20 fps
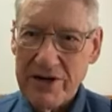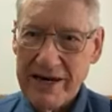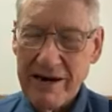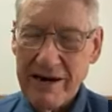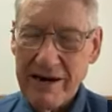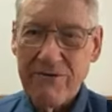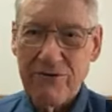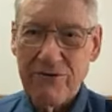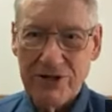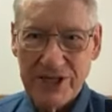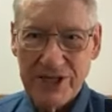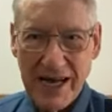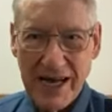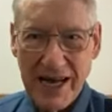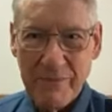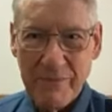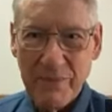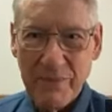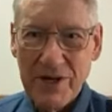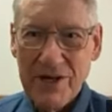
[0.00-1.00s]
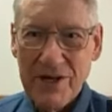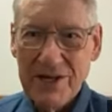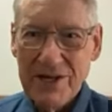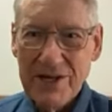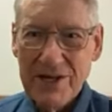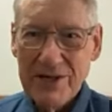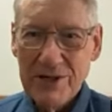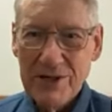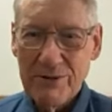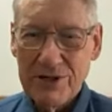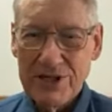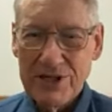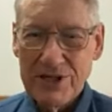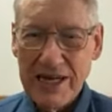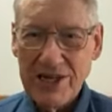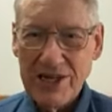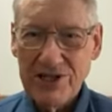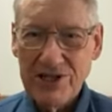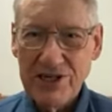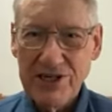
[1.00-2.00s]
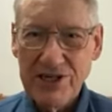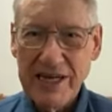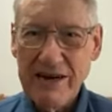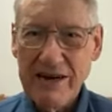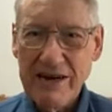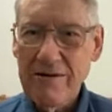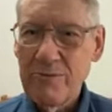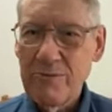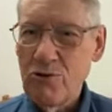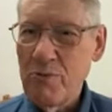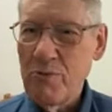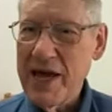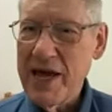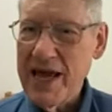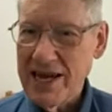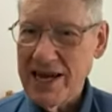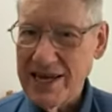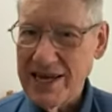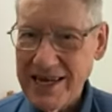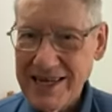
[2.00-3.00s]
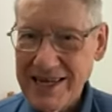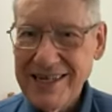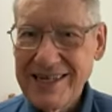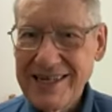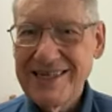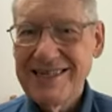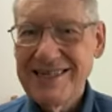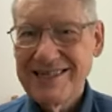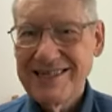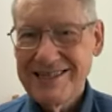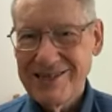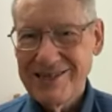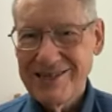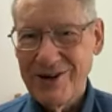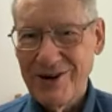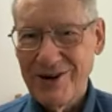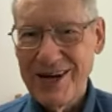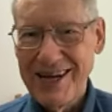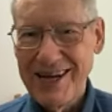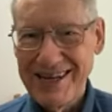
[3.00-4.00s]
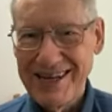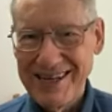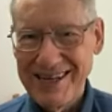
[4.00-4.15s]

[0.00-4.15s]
an Air Force guy who was stationed in Caribou, Maine. So oh